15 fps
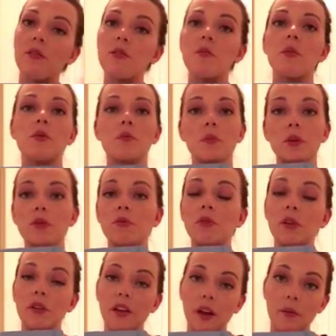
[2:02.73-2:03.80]
has the most
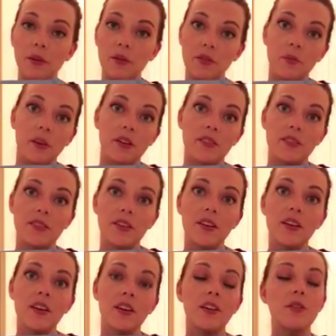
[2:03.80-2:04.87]
beautiful, elaborate spreads
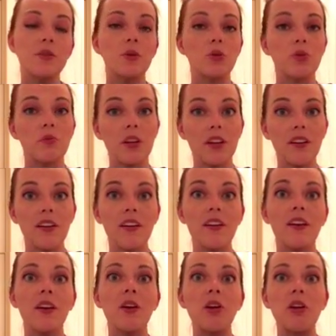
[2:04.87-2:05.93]
on social media
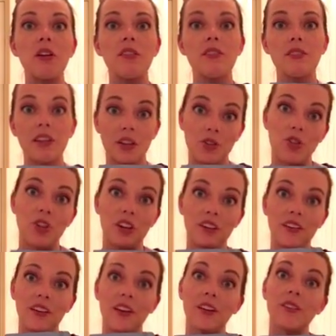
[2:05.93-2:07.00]
sketched
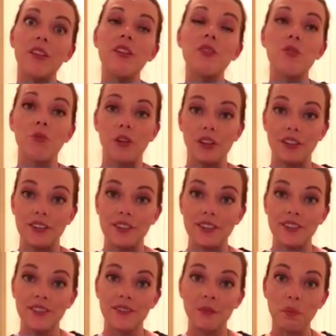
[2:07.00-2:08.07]
it at least once
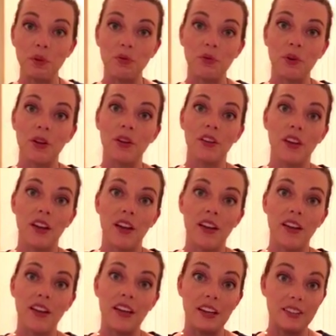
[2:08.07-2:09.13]
before
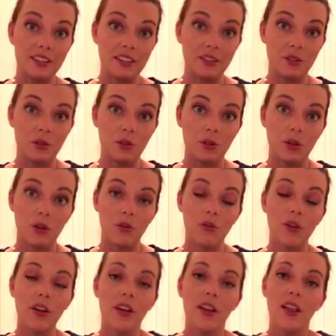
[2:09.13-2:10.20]
they inked it. So
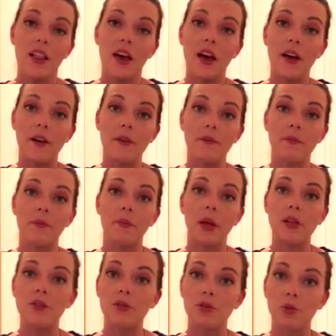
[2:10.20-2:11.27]

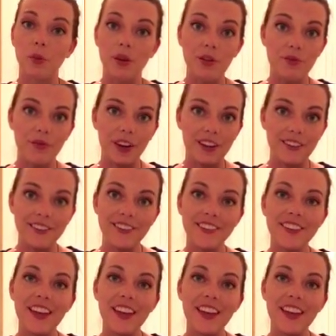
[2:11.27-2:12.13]
pencil is your best friend.